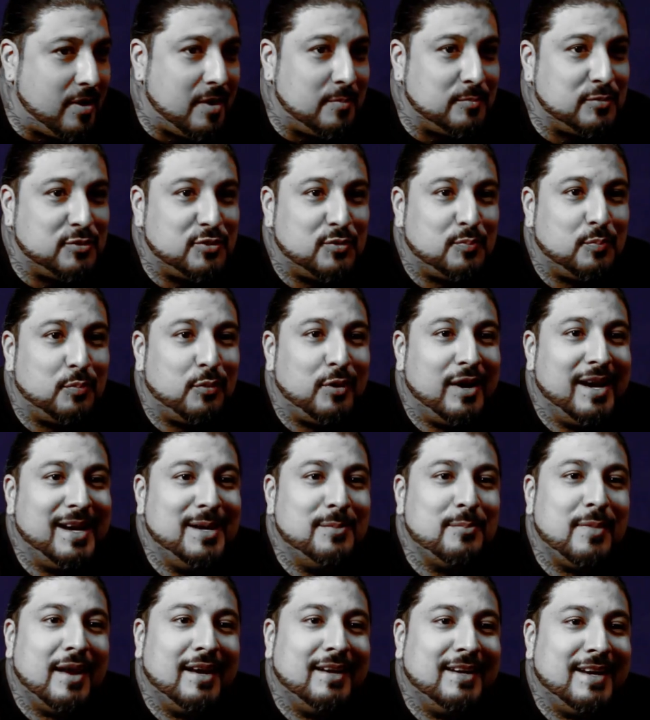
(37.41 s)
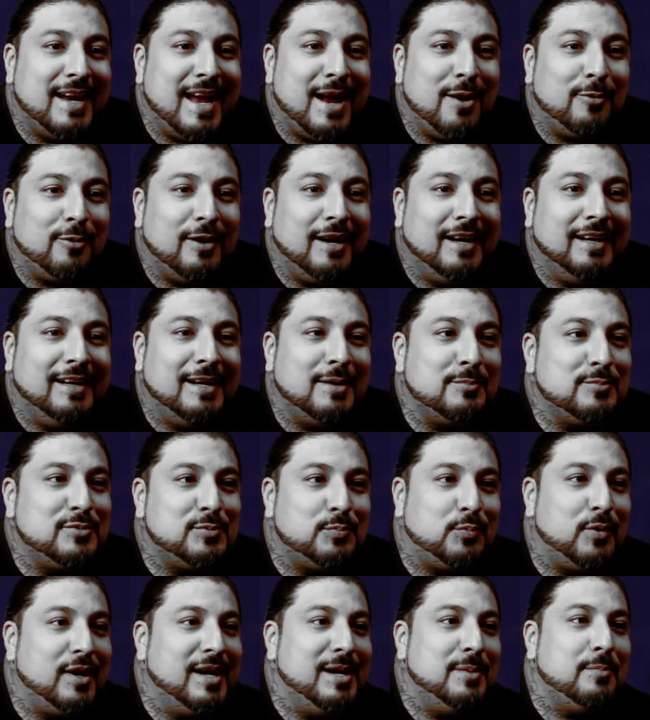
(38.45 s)
and I'm spraying my, yeah, right? I'm
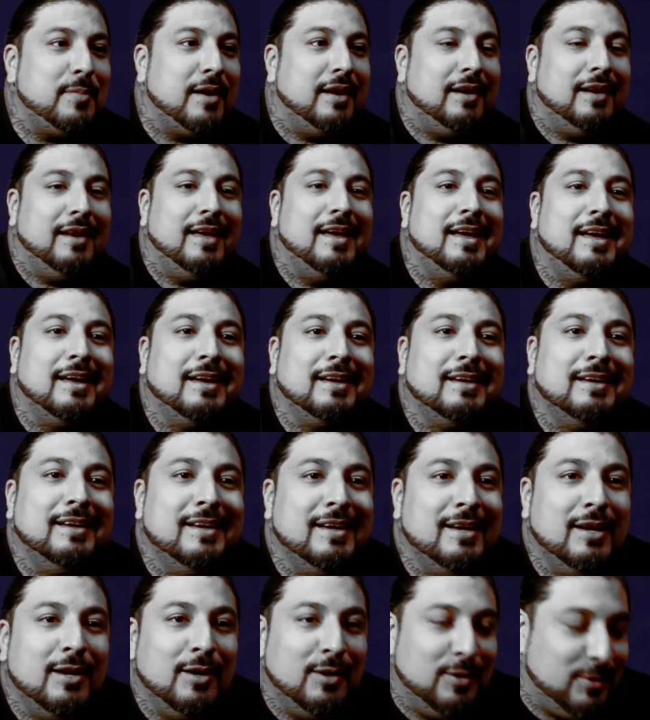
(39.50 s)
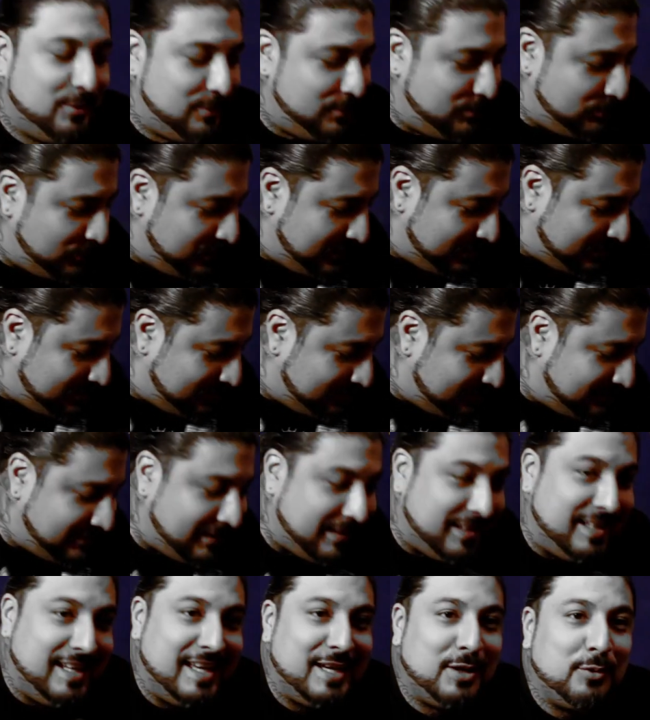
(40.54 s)
spraying my leg with
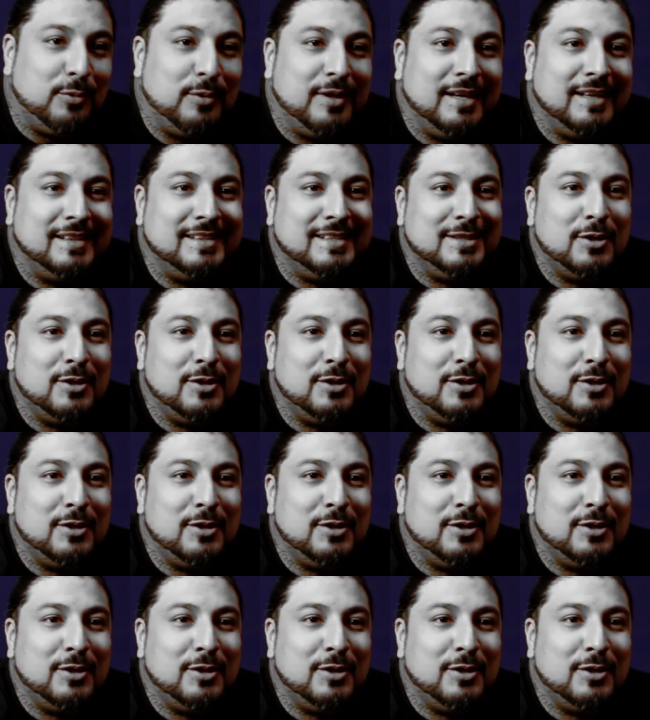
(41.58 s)
liquid